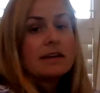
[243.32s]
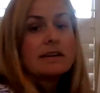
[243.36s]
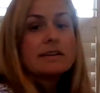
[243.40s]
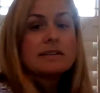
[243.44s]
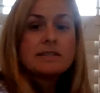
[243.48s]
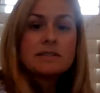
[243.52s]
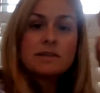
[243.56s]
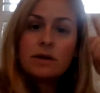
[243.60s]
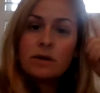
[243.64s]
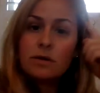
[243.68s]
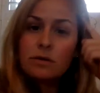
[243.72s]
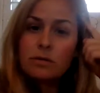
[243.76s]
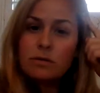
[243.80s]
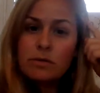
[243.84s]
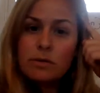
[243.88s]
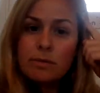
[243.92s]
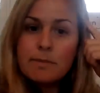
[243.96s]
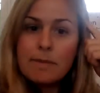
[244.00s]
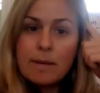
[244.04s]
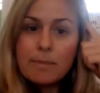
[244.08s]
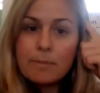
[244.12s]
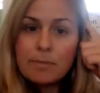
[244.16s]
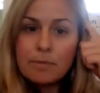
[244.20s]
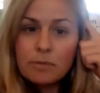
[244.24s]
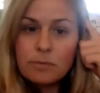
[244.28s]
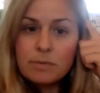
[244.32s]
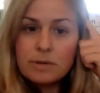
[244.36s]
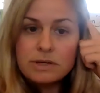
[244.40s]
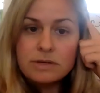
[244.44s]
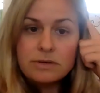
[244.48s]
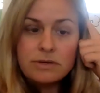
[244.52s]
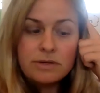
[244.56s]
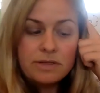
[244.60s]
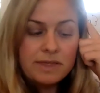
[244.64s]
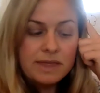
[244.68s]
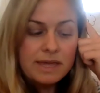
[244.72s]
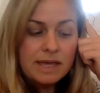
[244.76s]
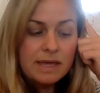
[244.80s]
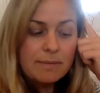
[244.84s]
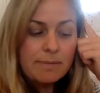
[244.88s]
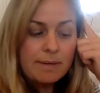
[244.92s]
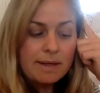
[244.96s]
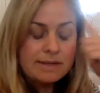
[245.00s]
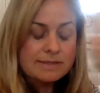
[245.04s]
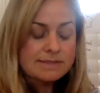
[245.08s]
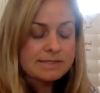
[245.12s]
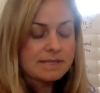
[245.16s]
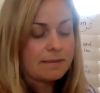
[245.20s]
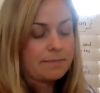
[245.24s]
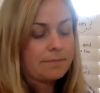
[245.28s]
So remember, when you think
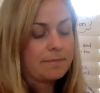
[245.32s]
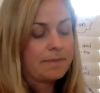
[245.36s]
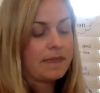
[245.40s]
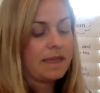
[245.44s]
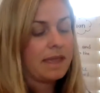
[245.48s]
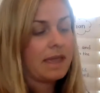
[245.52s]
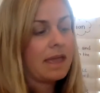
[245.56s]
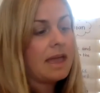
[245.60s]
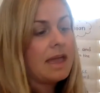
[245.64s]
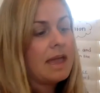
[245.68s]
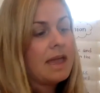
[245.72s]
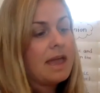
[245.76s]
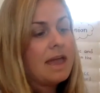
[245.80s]
about something